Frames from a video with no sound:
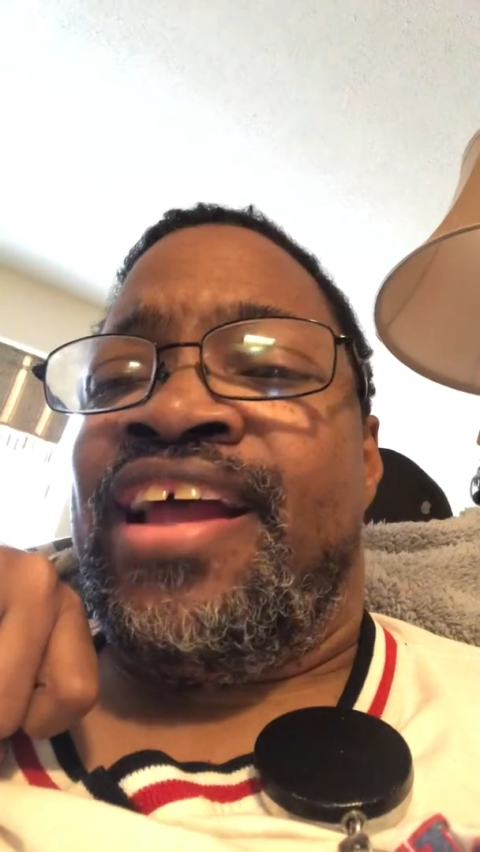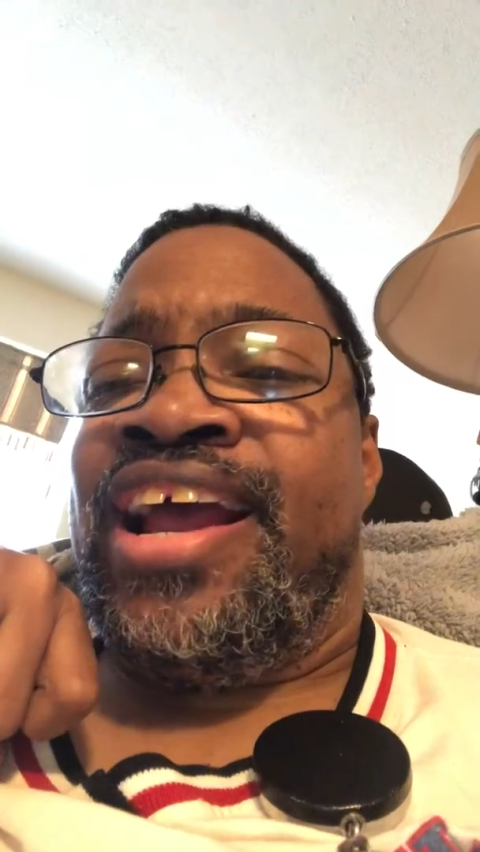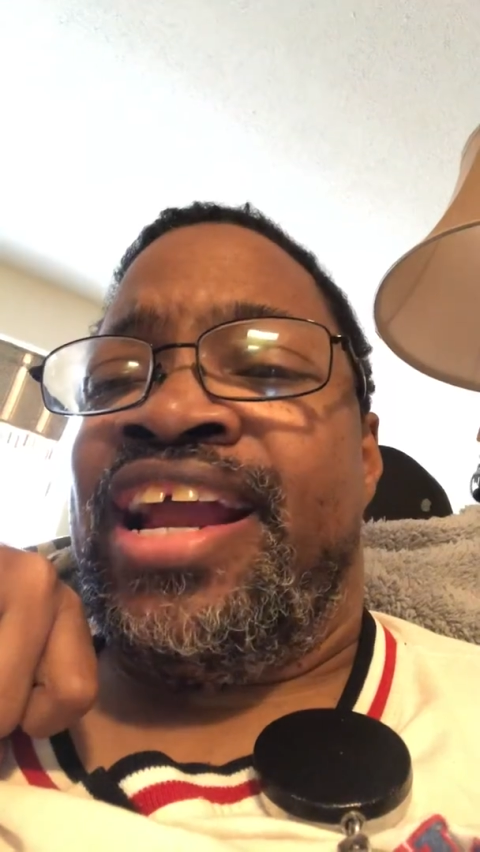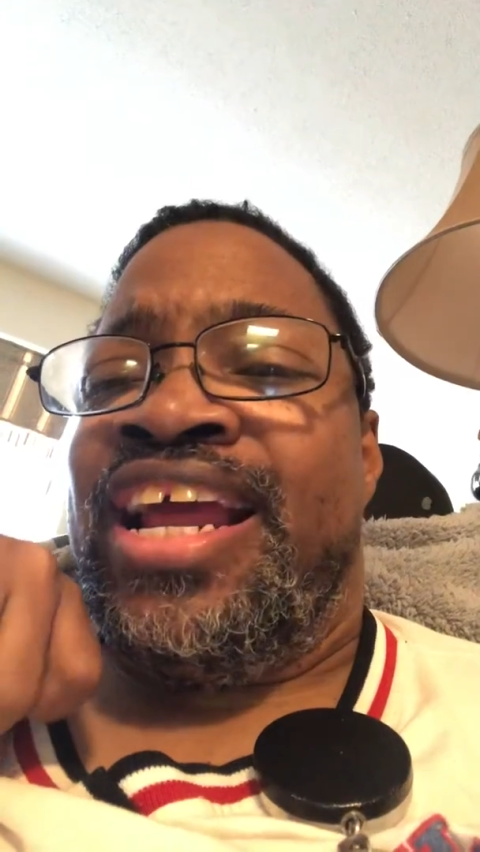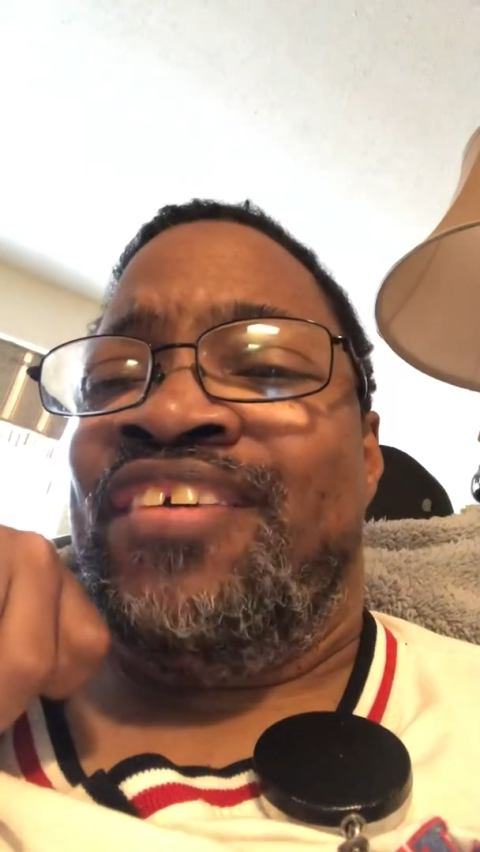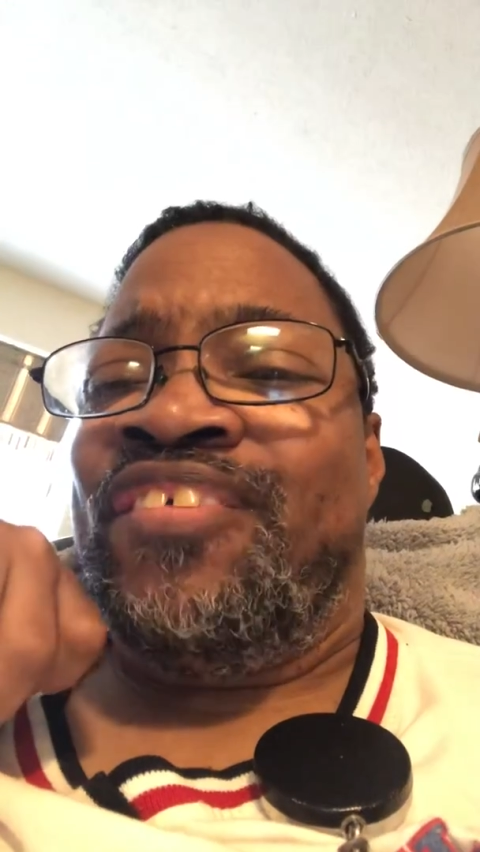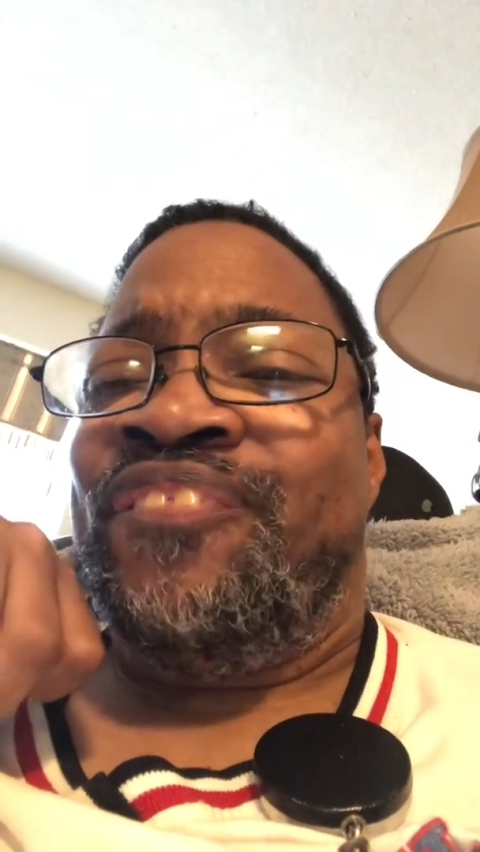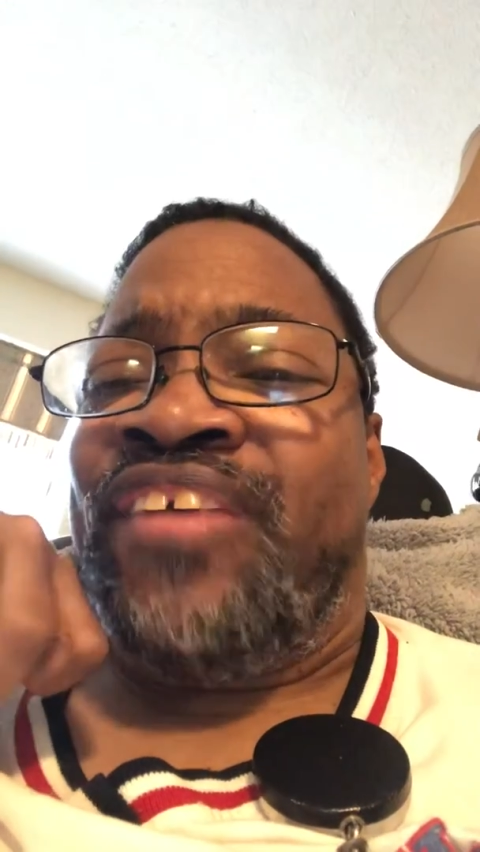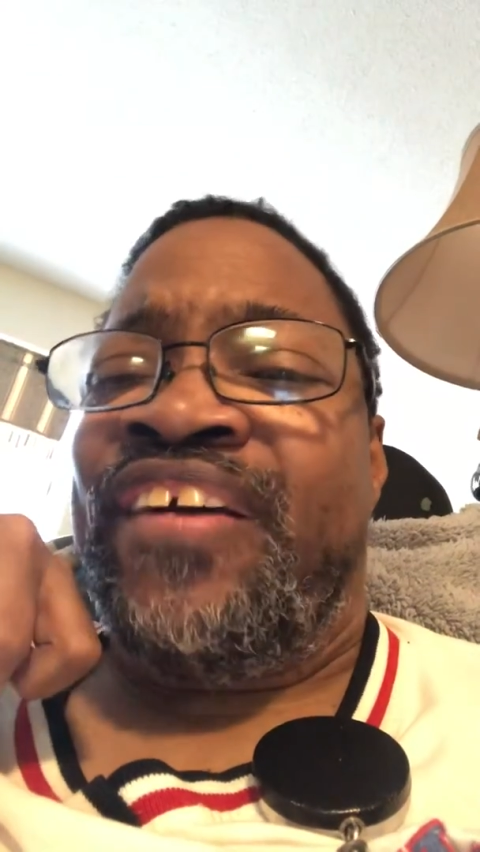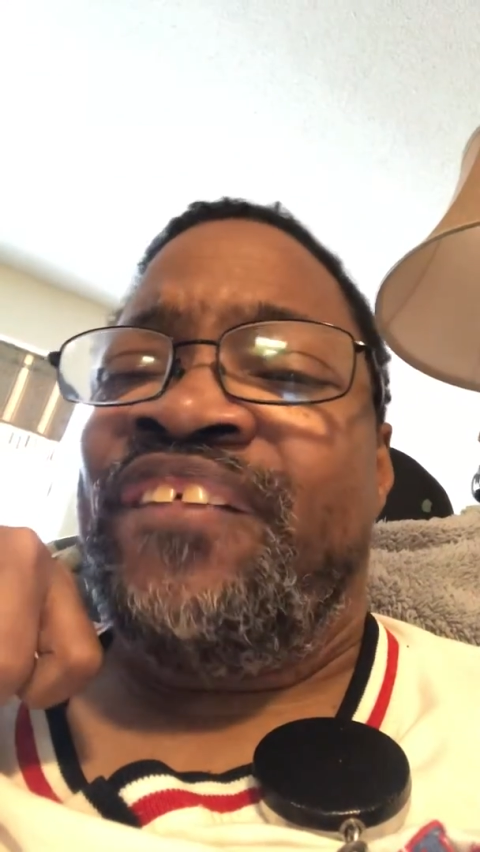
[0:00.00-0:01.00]
and he was
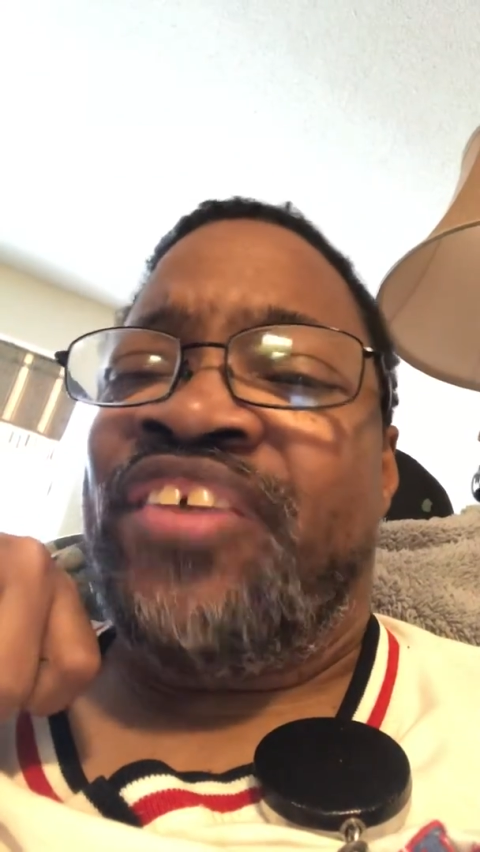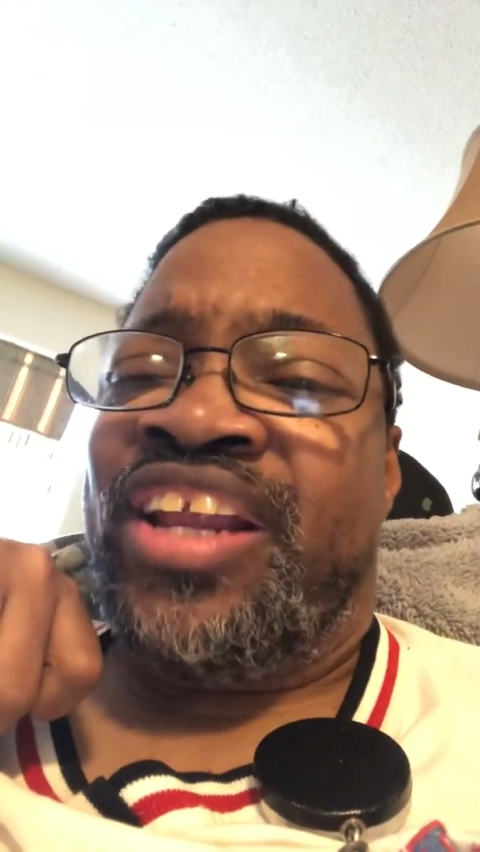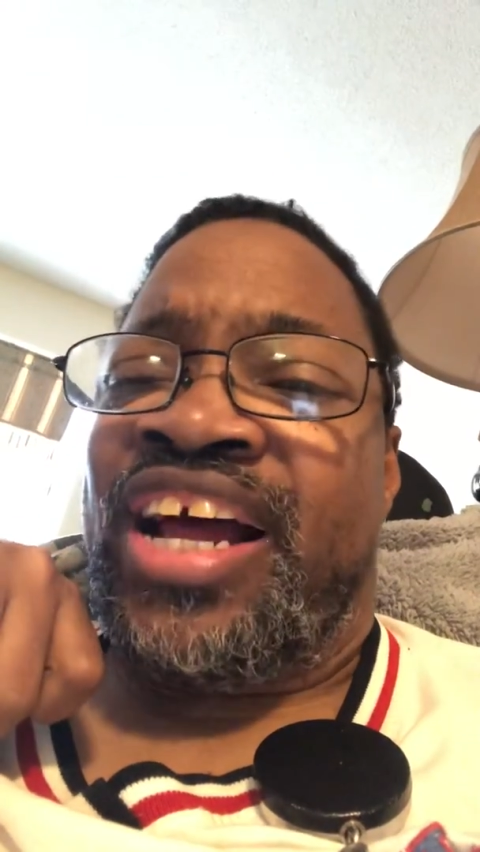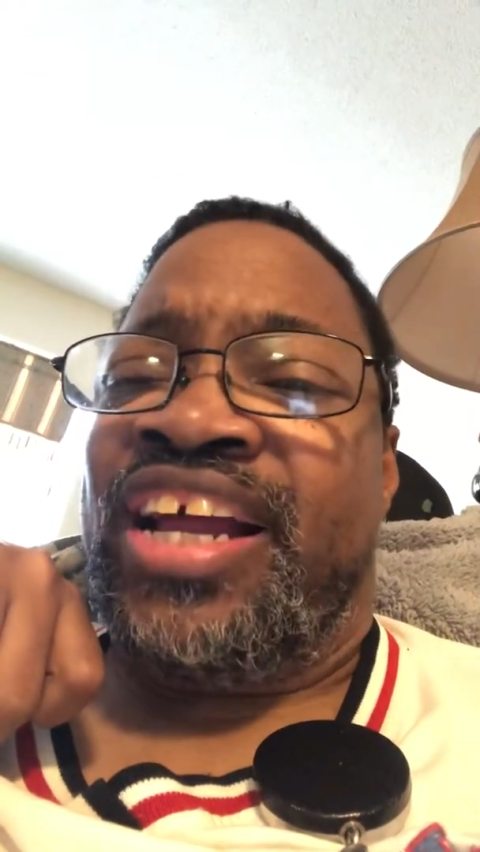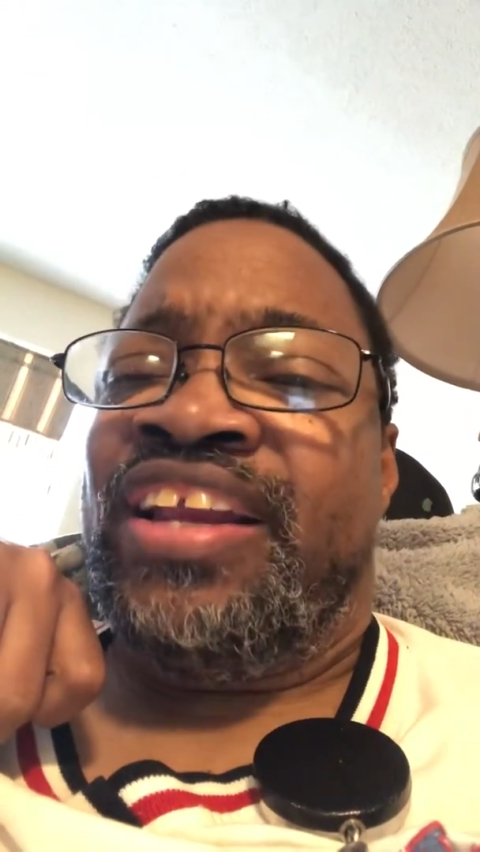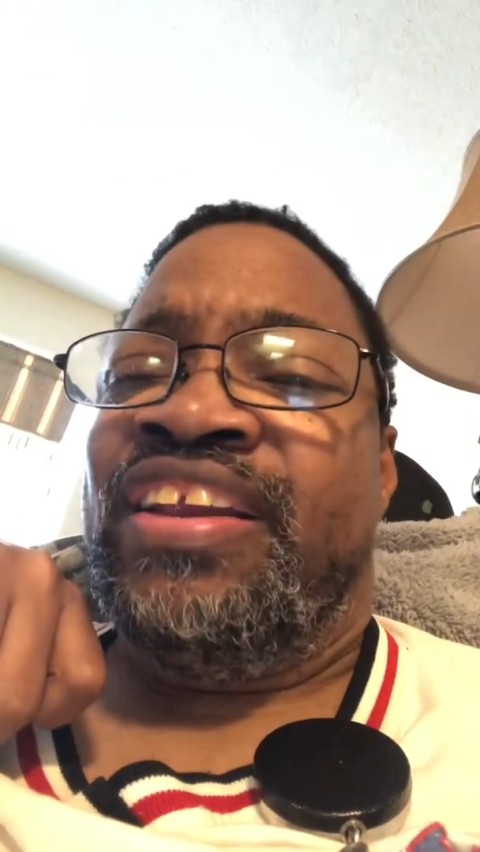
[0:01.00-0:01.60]
very polite,